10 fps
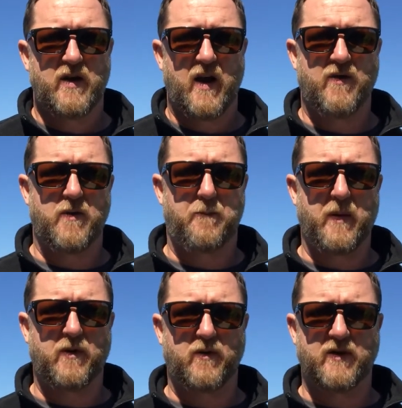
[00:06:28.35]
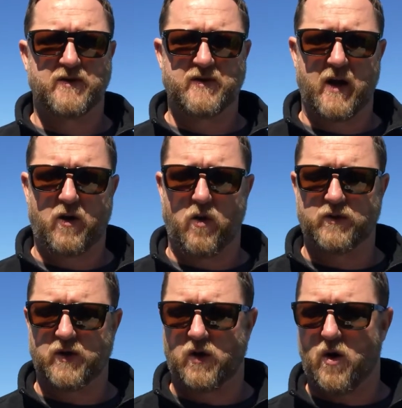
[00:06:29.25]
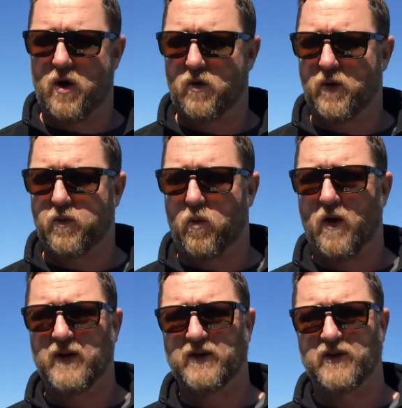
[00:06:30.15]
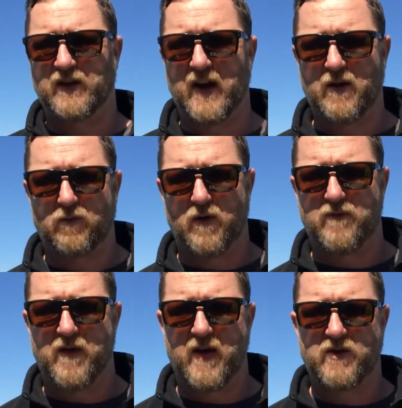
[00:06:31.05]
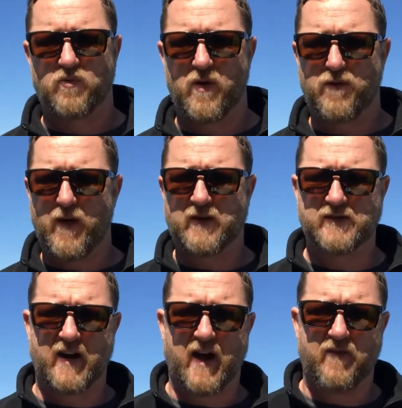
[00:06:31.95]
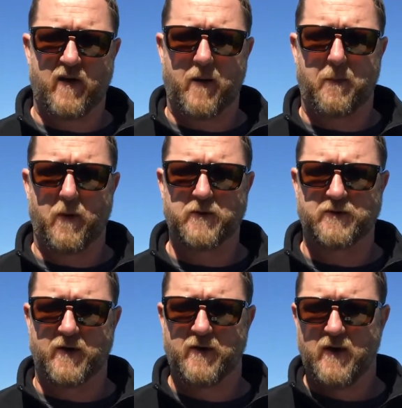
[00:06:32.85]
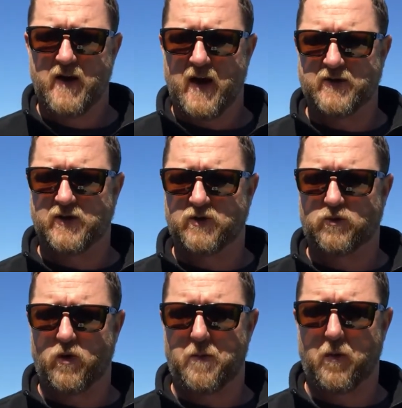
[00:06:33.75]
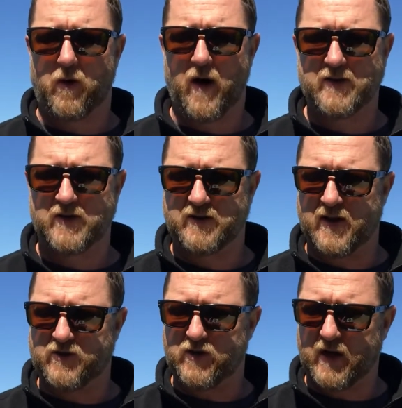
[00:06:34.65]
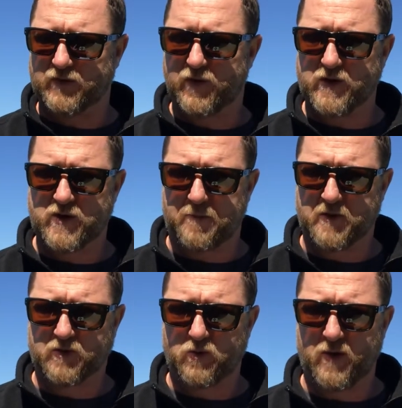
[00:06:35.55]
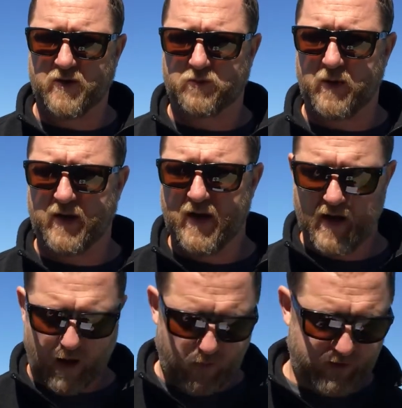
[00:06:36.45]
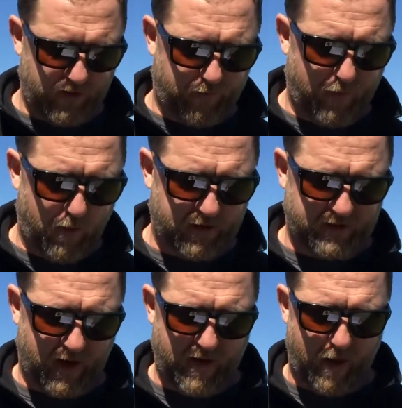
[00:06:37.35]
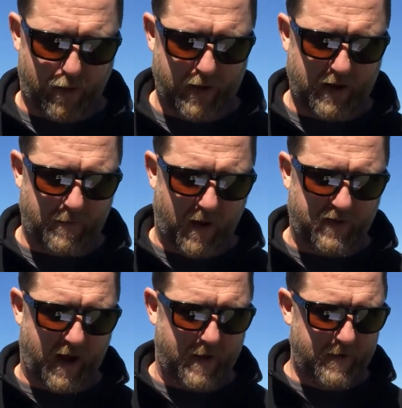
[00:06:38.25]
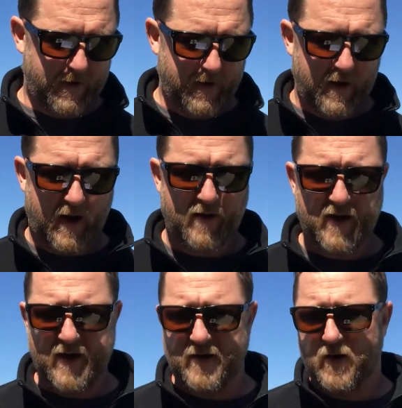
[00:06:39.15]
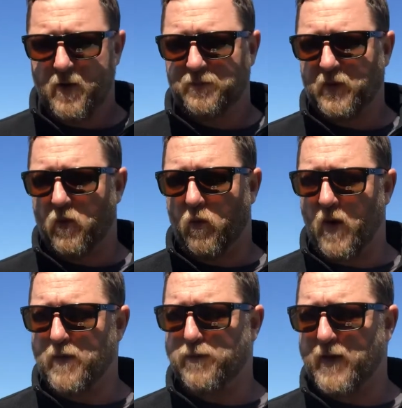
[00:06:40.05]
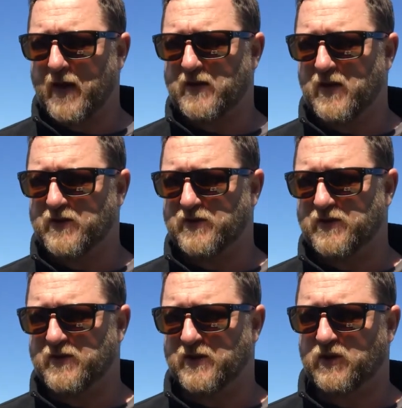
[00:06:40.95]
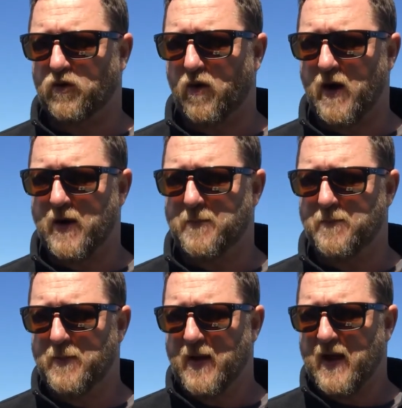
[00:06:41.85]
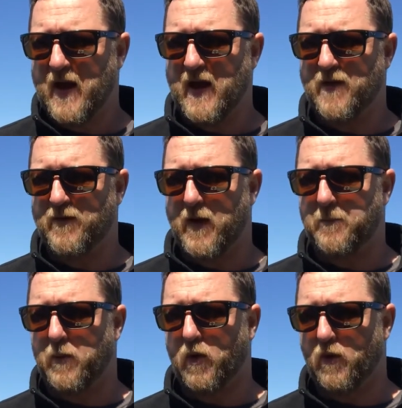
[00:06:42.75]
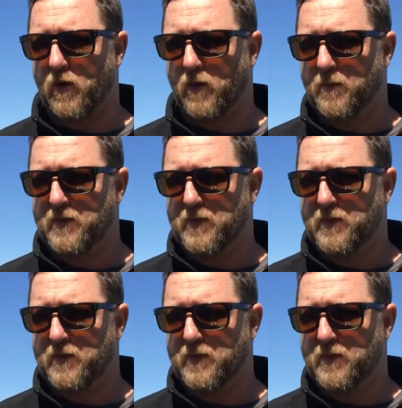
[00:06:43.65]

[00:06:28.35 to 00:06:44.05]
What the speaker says: and the bitterness that goes along with wanting to get revenge. What effect does that have on a person as this story progresses? And as you guys finish up the story this week, I want you to focus on that and think about that. And then, what effect does this crime have on Pearl?